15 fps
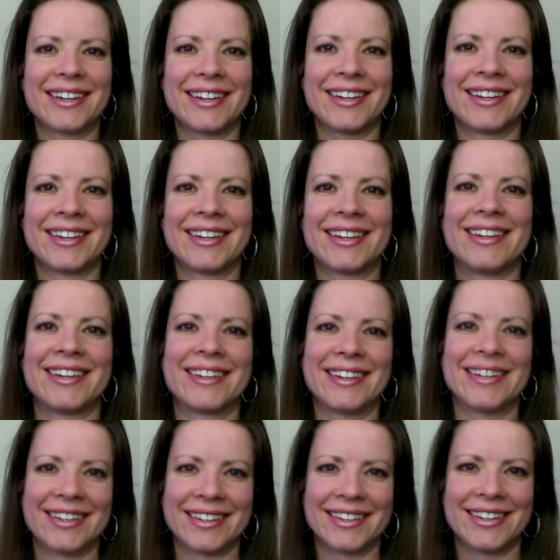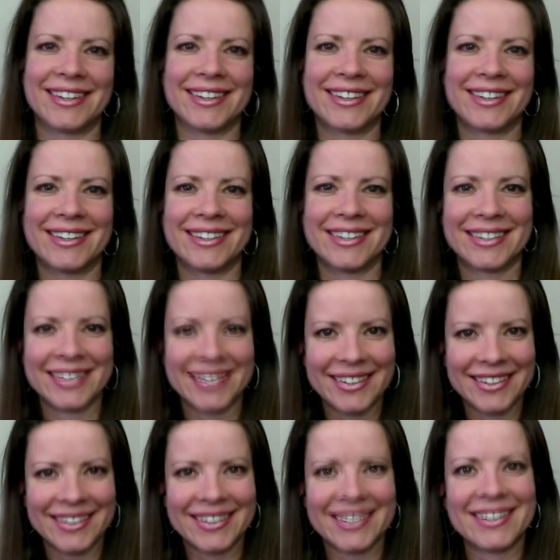
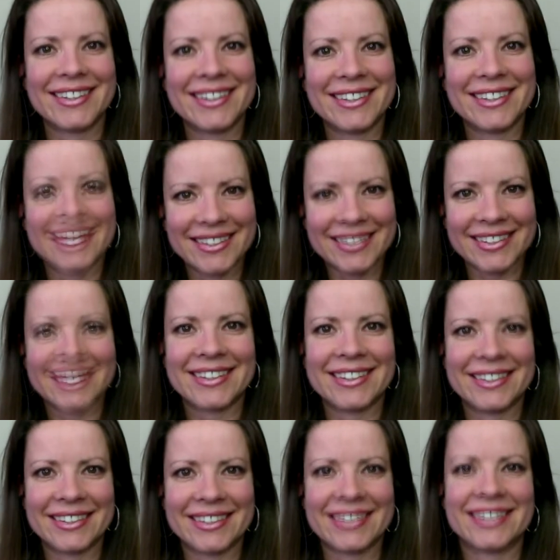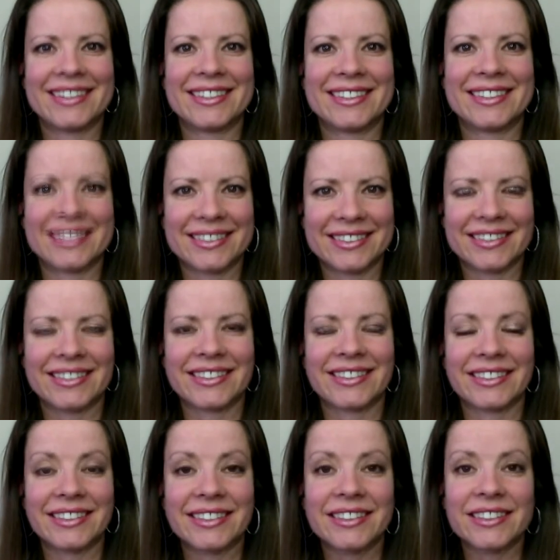
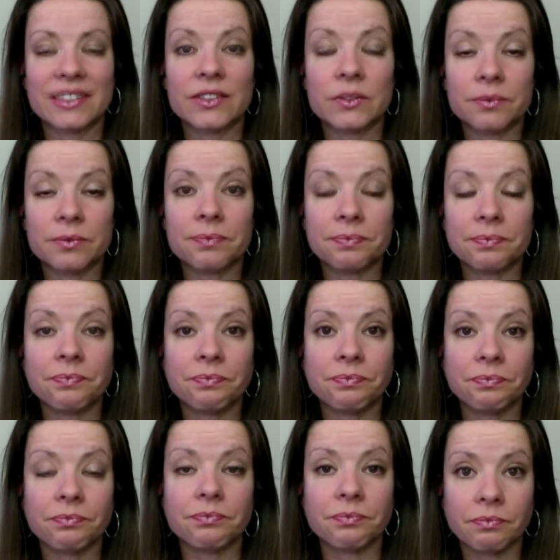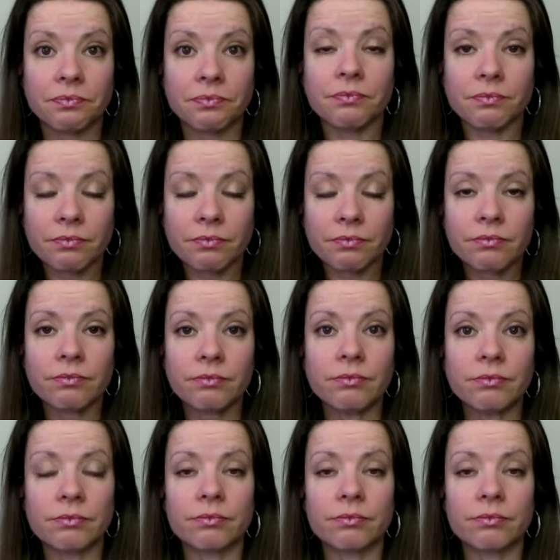[no speech]